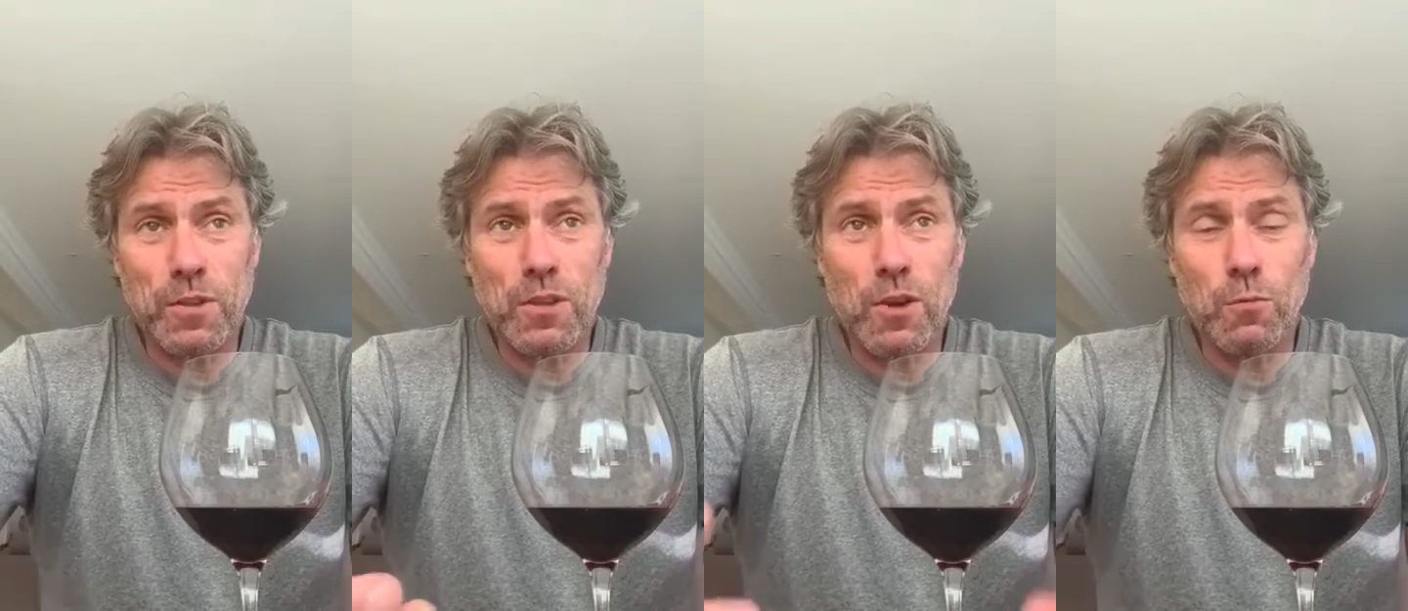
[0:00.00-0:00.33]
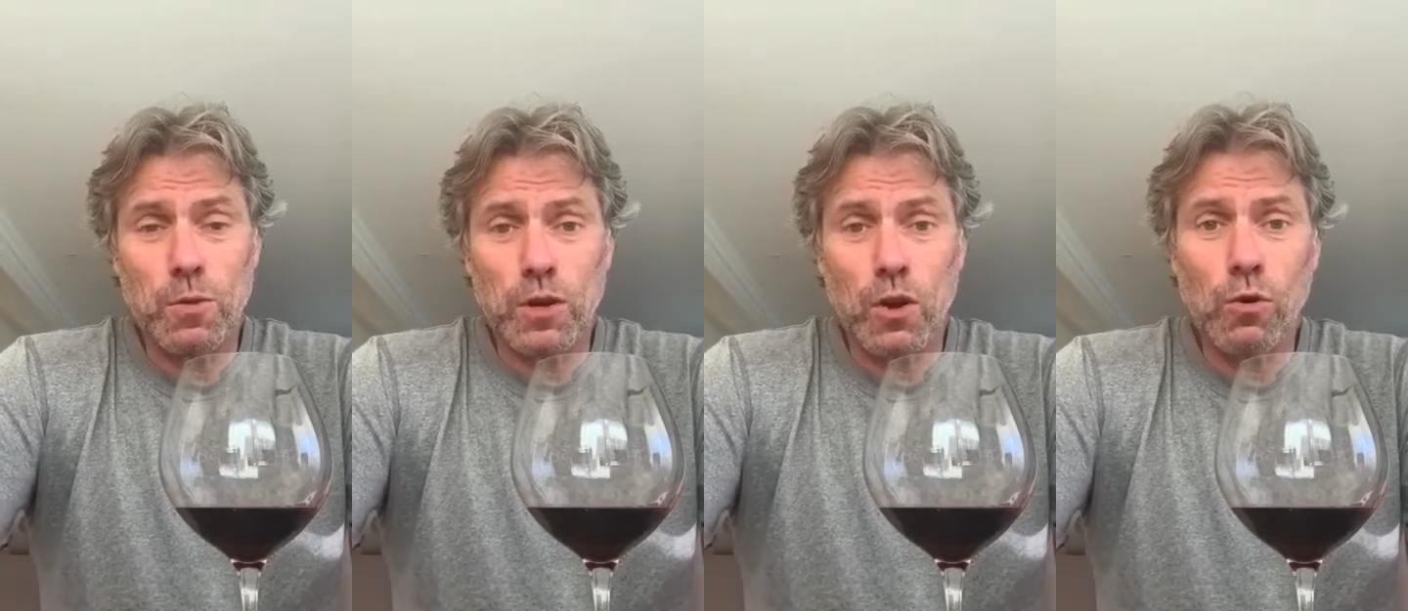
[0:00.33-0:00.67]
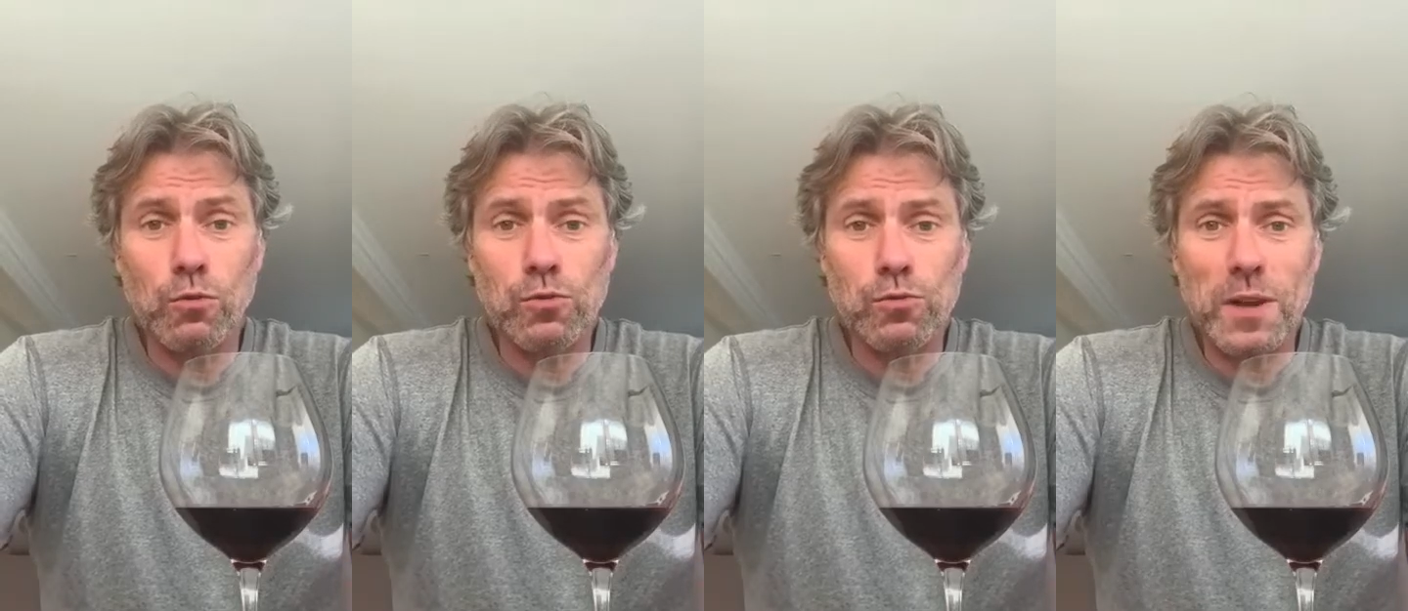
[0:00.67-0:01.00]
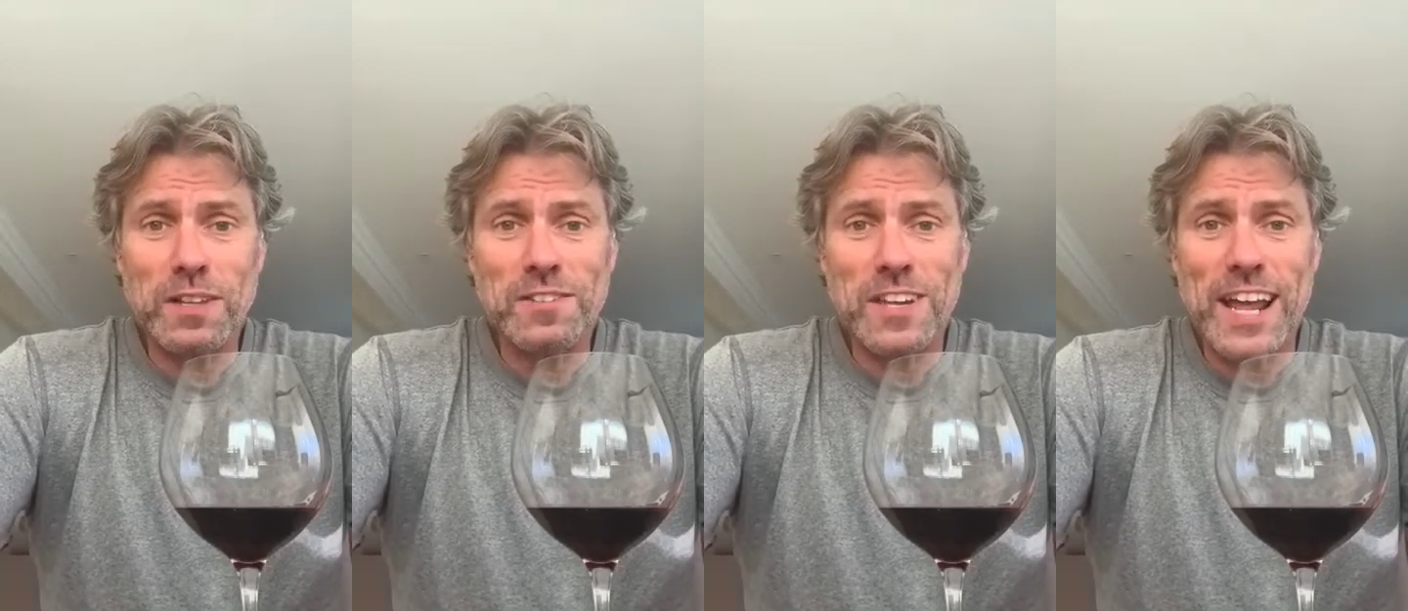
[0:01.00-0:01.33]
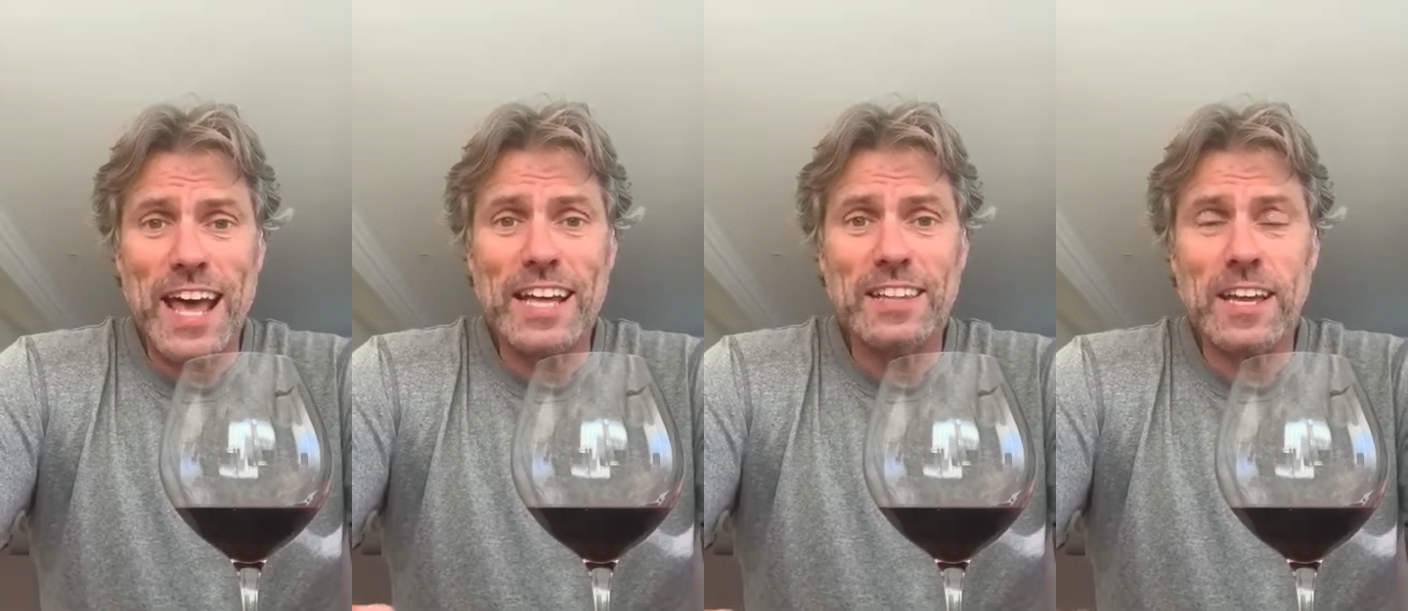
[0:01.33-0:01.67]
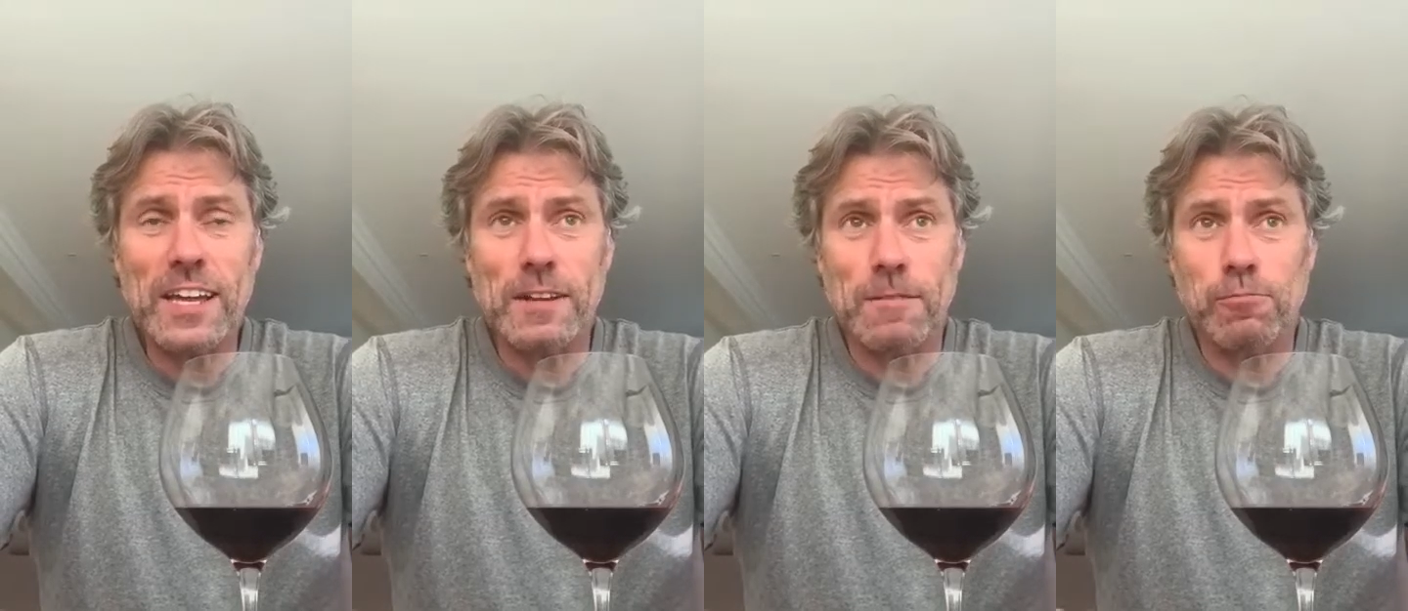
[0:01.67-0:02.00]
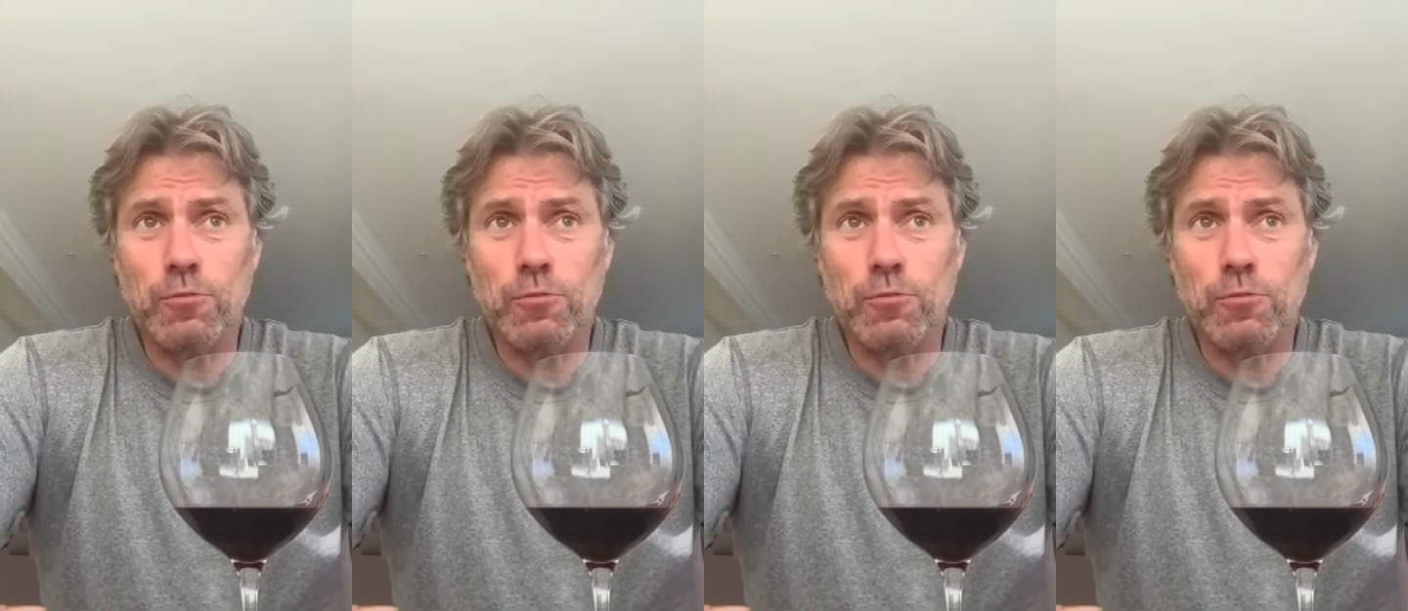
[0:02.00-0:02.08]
with cold sweats and a headache.